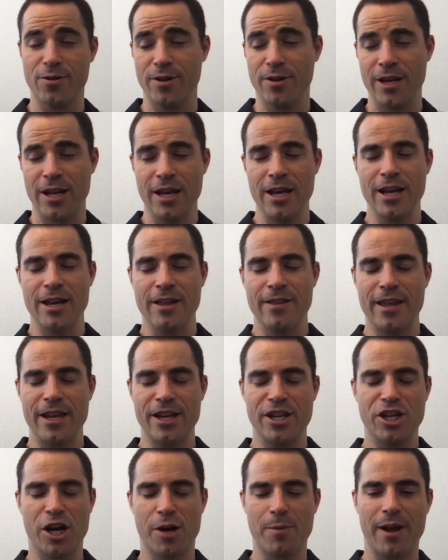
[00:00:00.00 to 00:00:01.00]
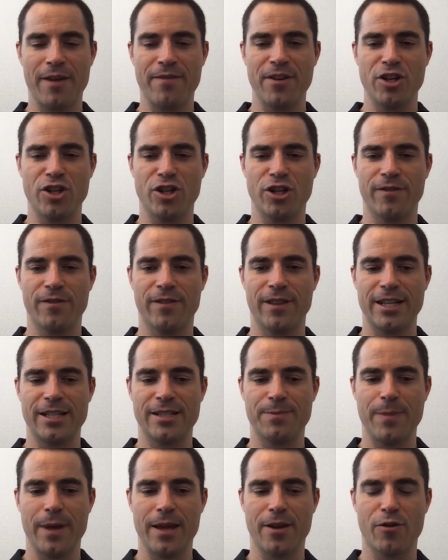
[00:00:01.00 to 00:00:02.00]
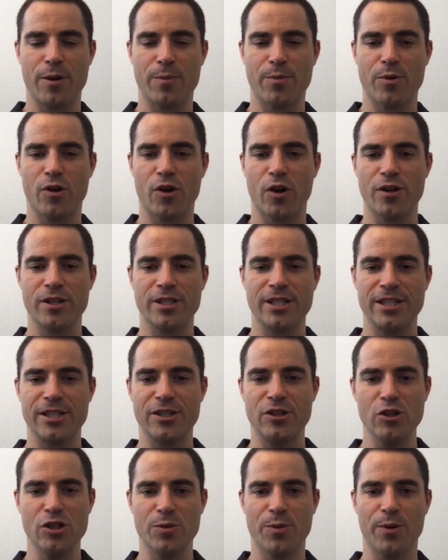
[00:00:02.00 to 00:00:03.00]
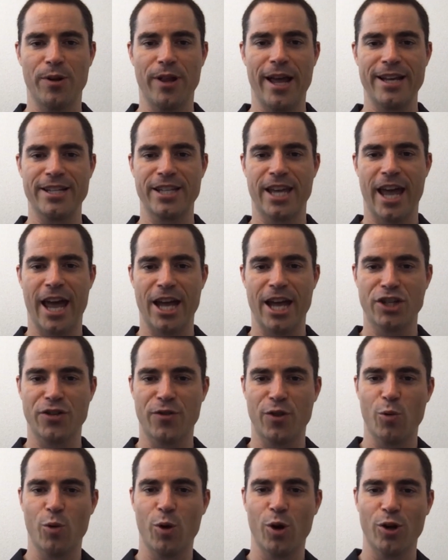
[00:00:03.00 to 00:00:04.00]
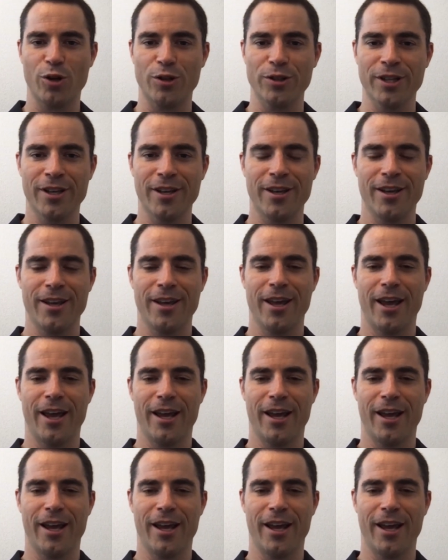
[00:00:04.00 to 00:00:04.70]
And they share my vision of let's make cryptocurrencies usable as cash for the world. And